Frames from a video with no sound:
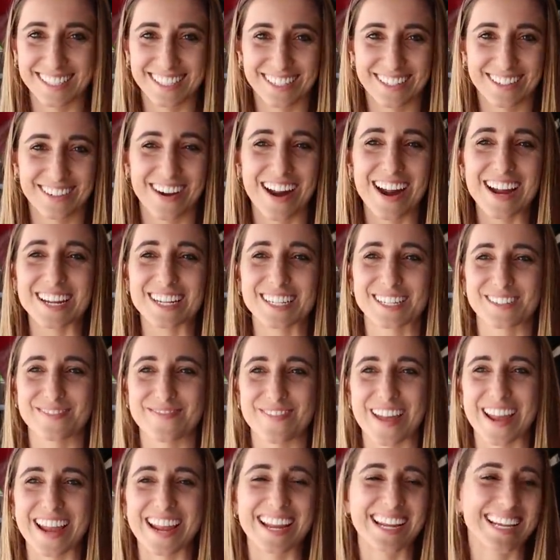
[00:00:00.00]
Good thing you're
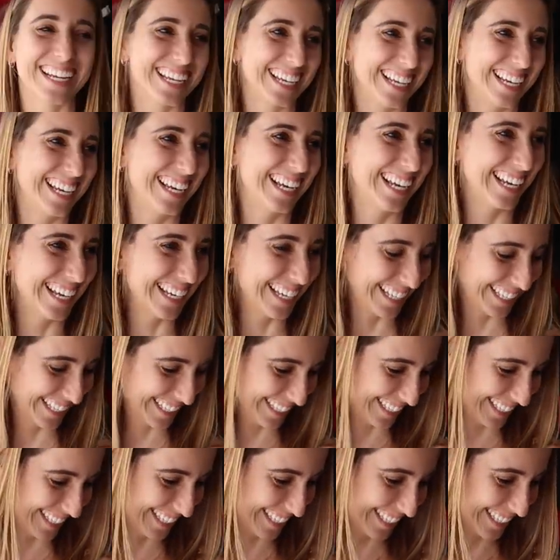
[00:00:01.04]
not running this show over
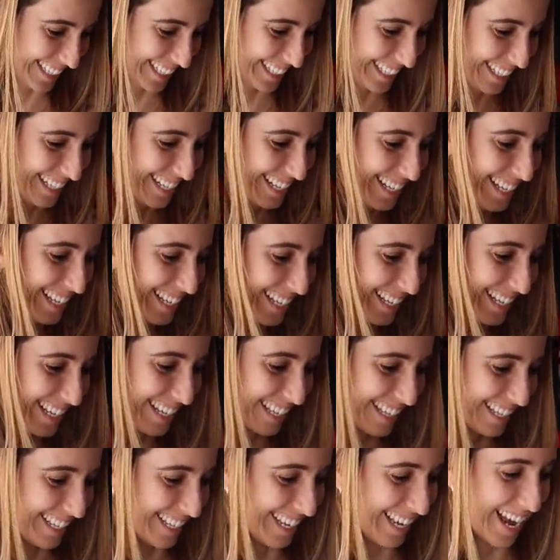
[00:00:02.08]
here. My
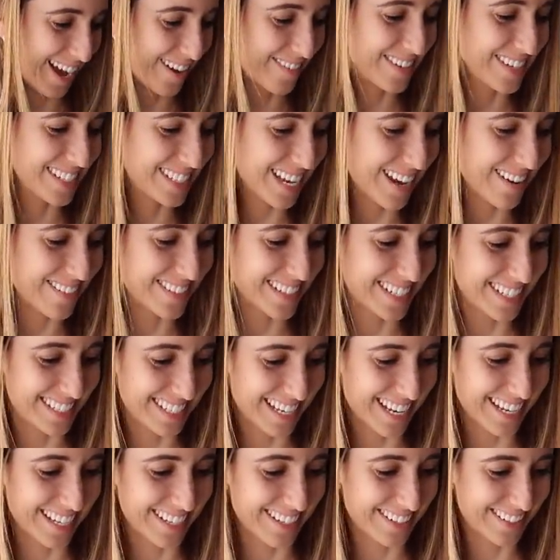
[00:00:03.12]
God. How many times
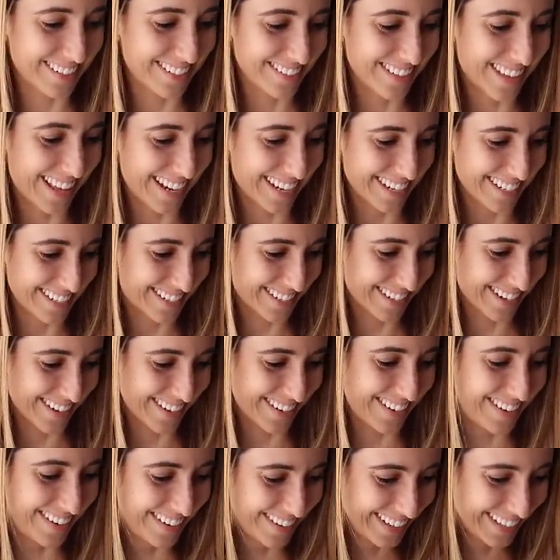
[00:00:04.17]
so, did you do that
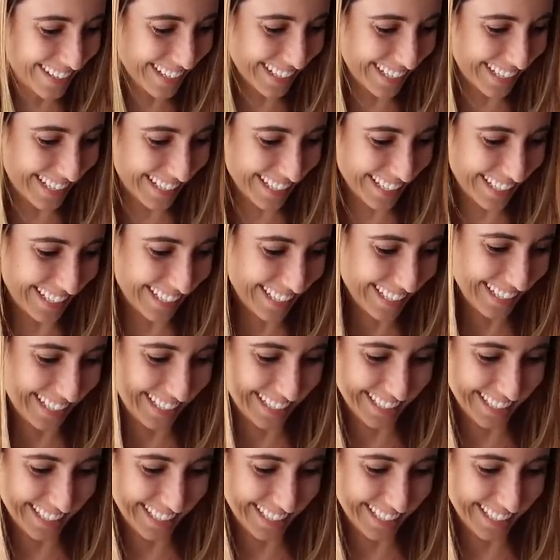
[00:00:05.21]
intro? This is one of their.